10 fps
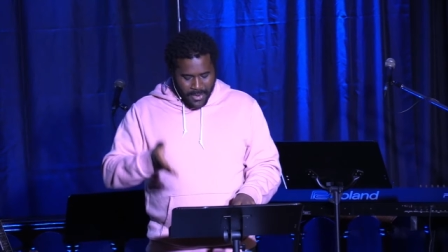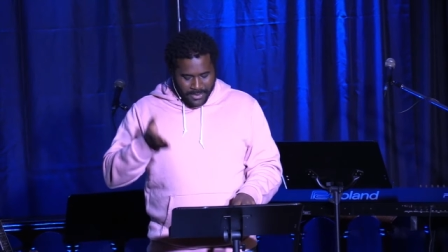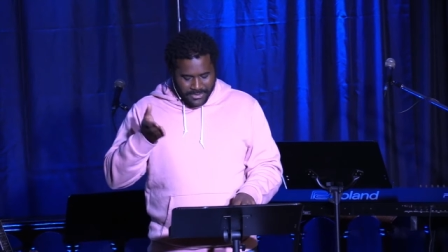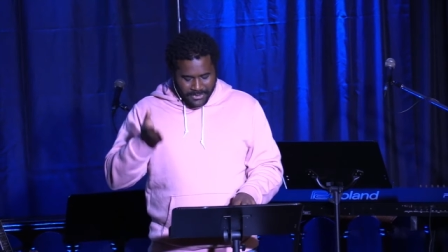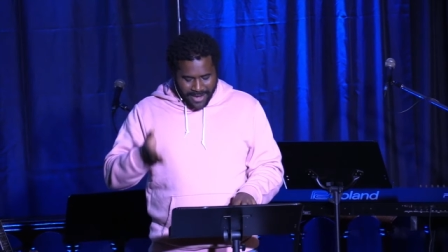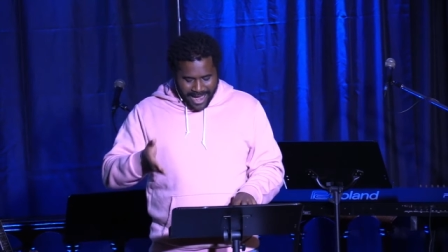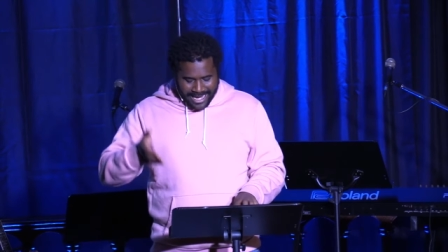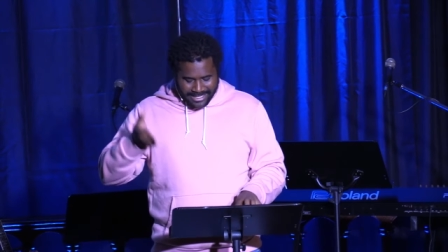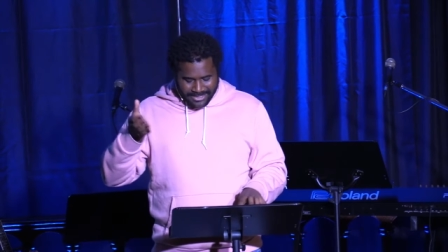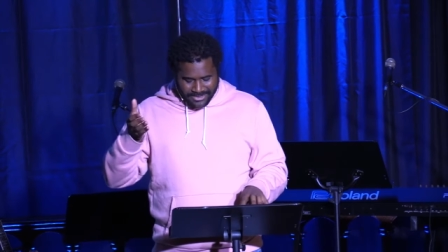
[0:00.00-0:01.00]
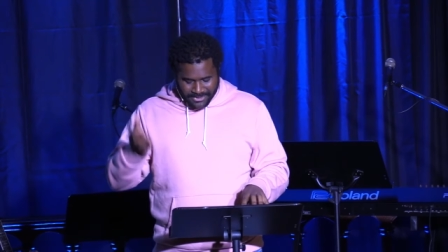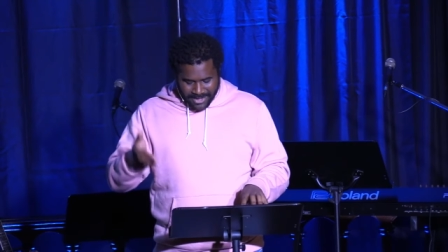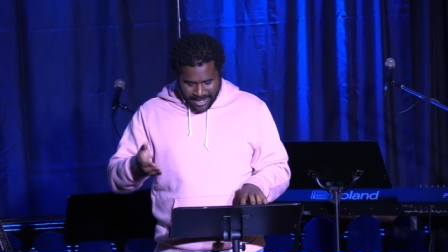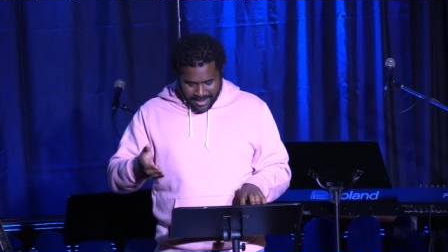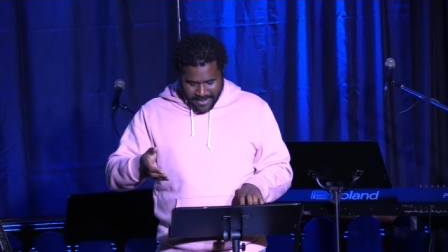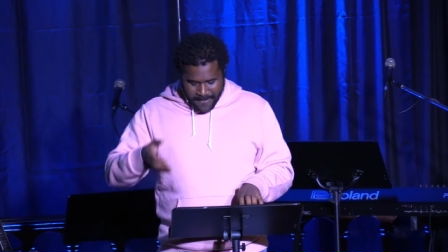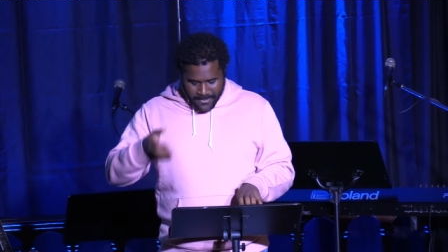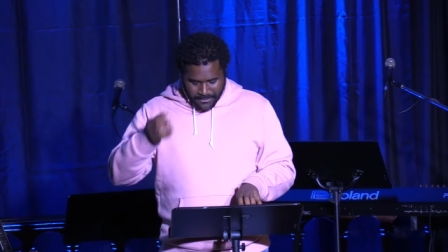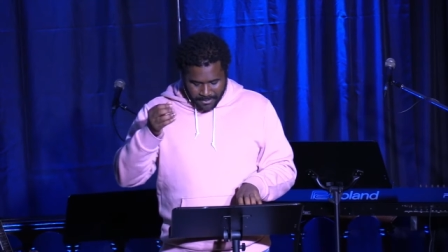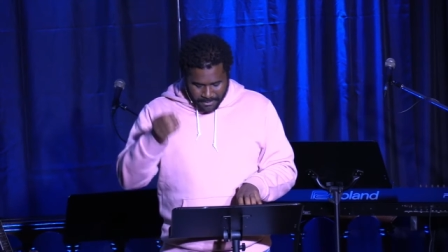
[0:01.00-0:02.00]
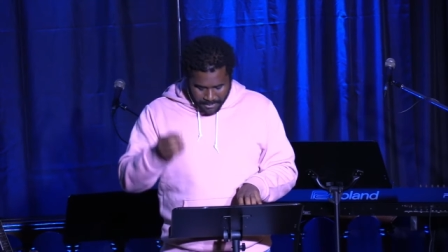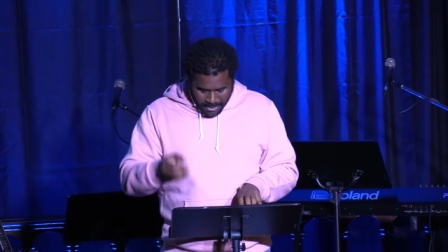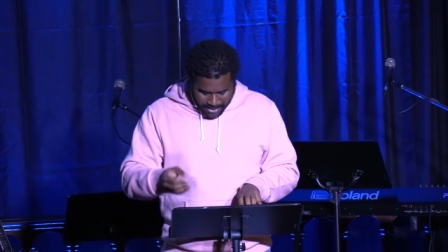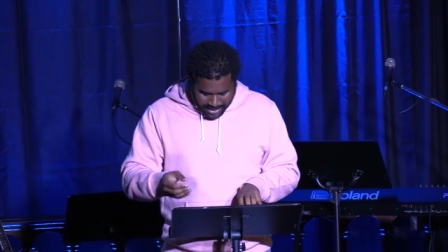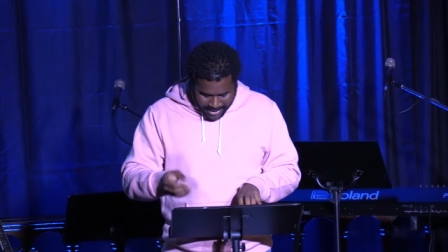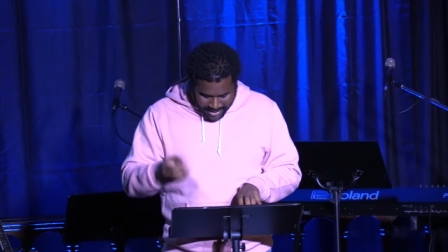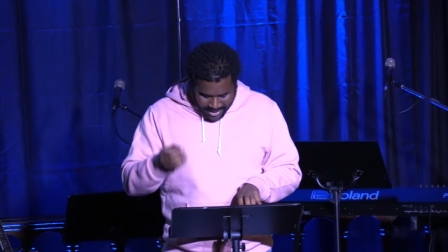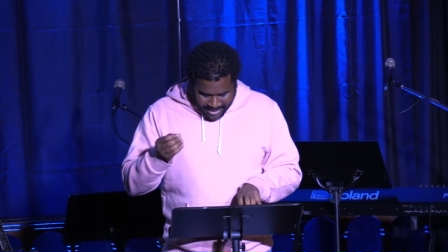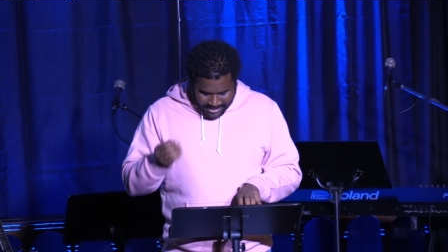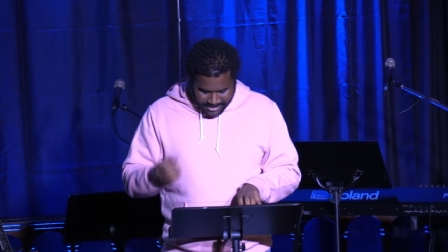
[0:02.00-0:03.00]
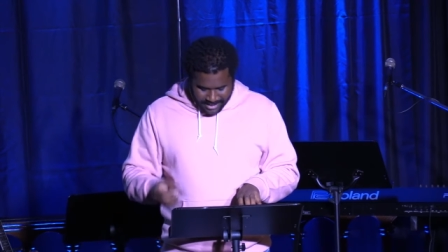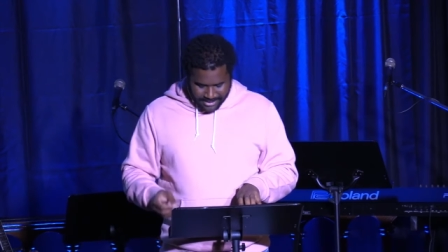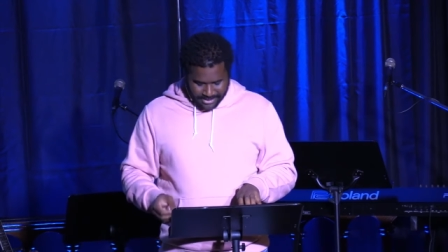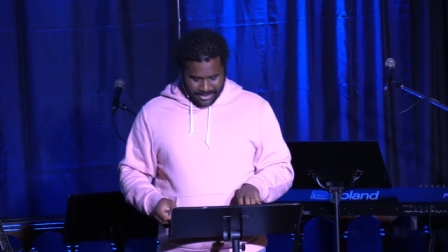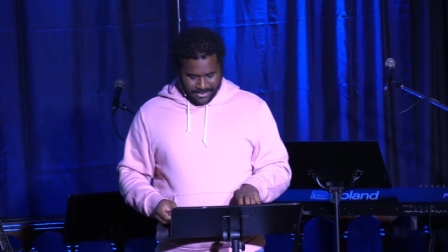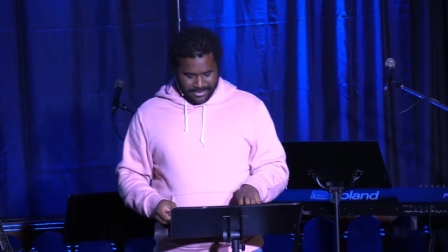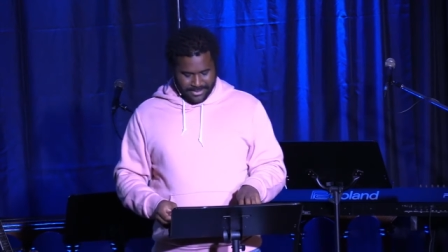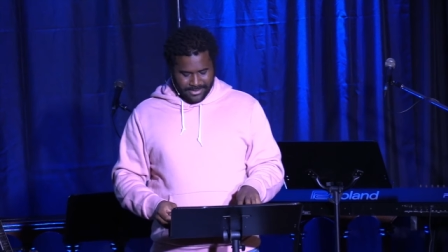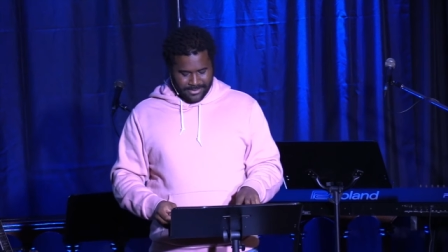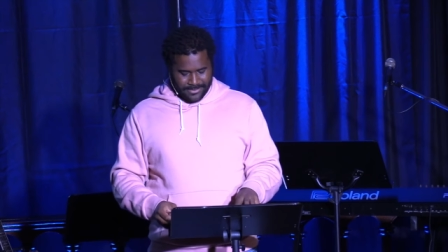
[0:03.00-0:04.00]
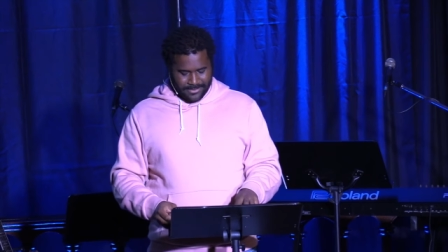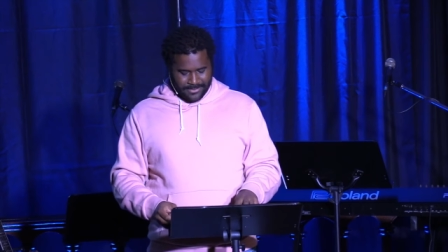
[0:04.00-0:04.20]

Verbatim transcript: we're trying to drink from broken cisterns.